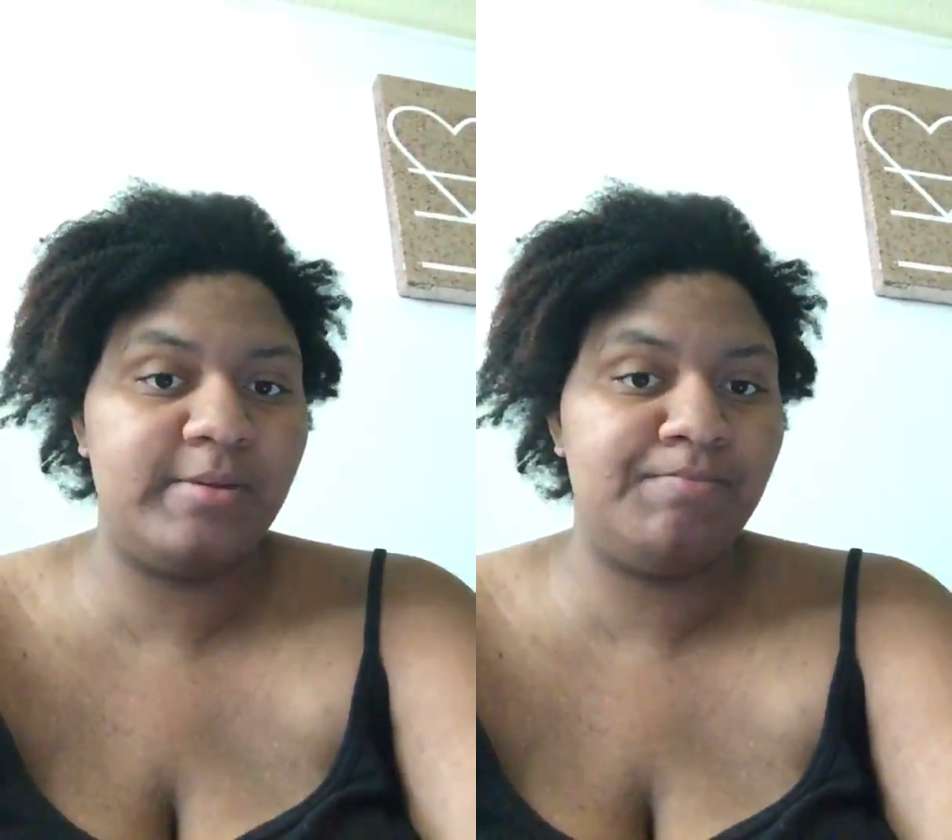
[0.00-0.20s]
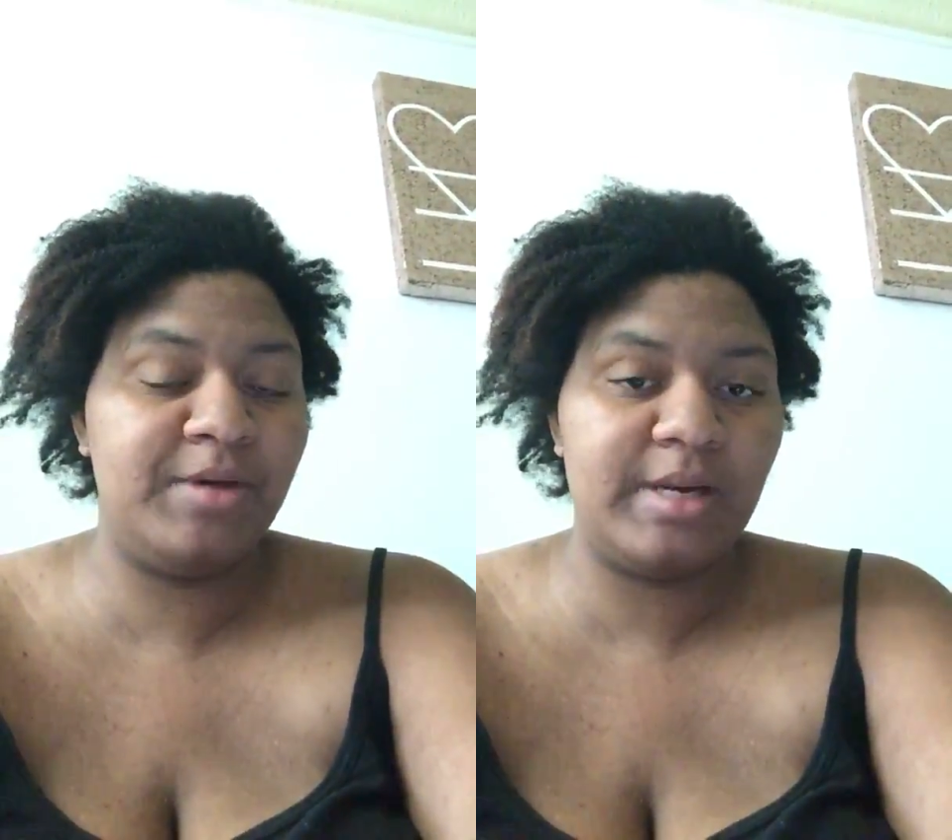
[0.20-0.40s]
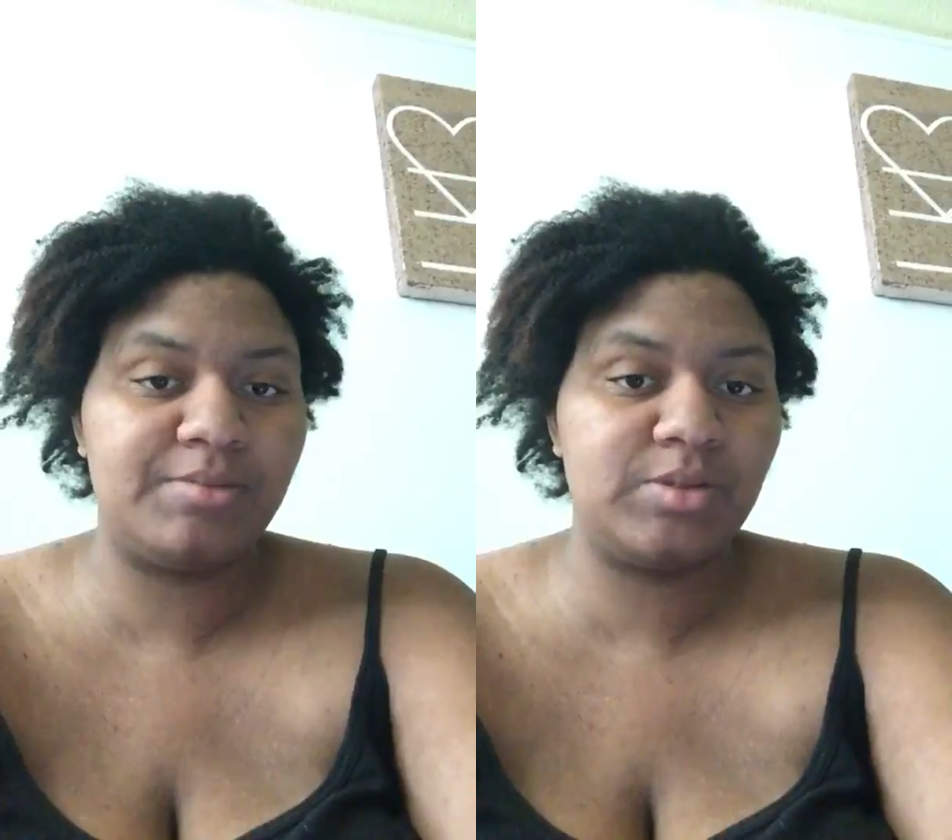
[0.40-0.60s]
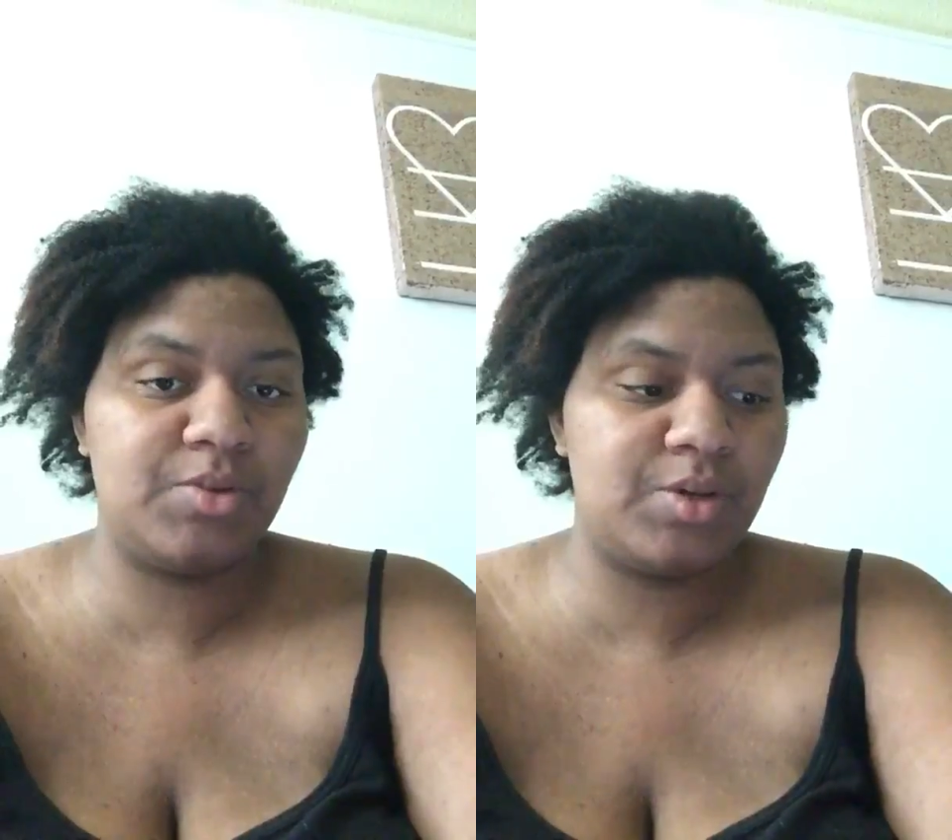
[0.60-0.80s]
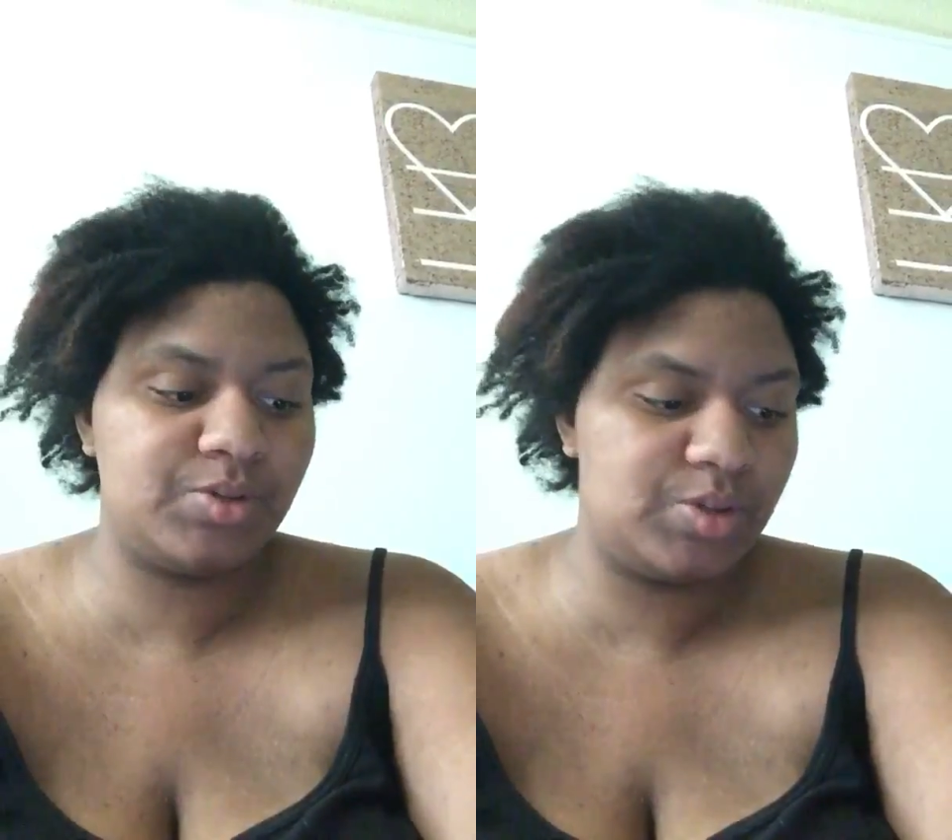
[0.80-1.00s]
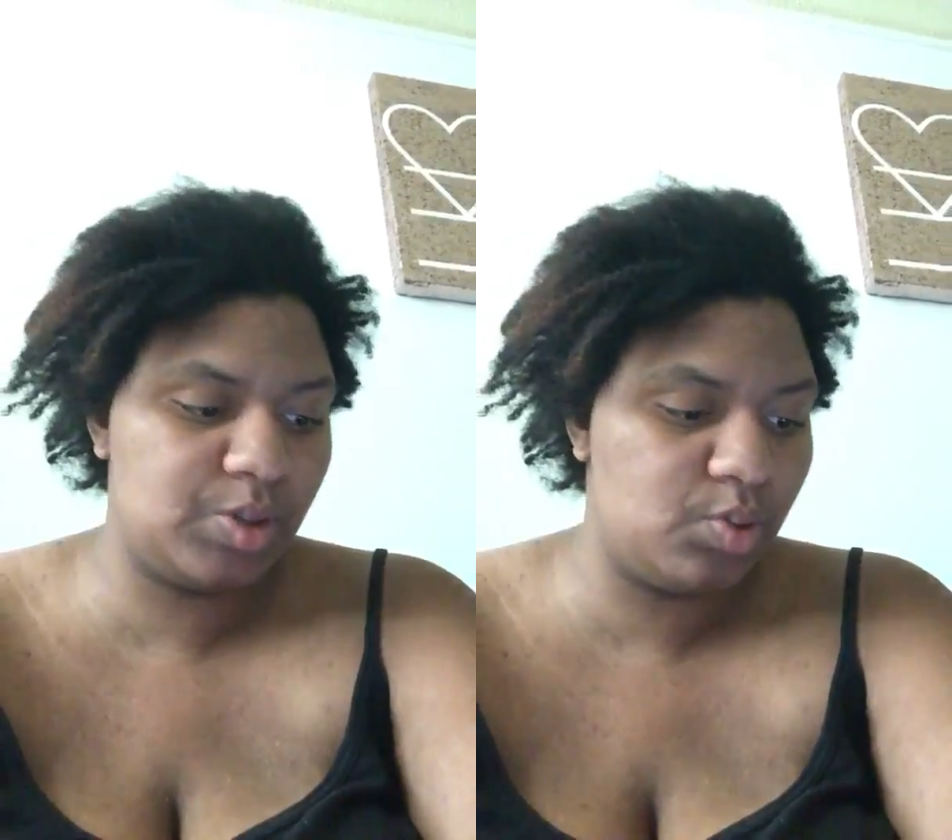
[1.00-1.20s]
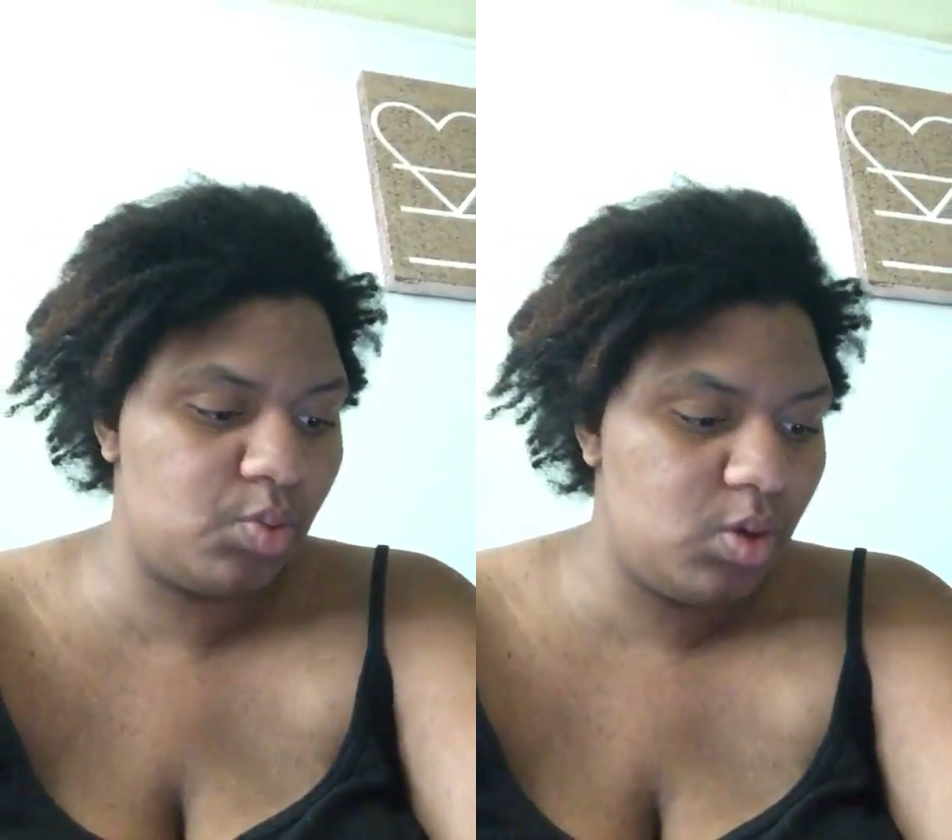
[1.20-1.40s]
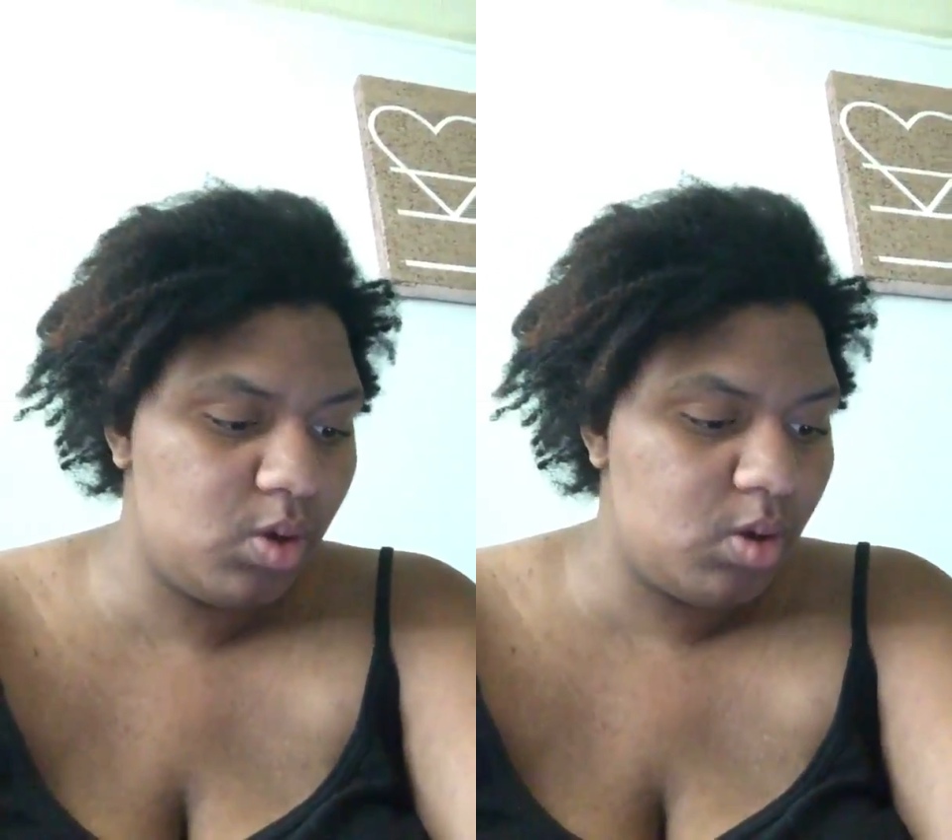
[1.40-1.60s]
and beat up some girls too.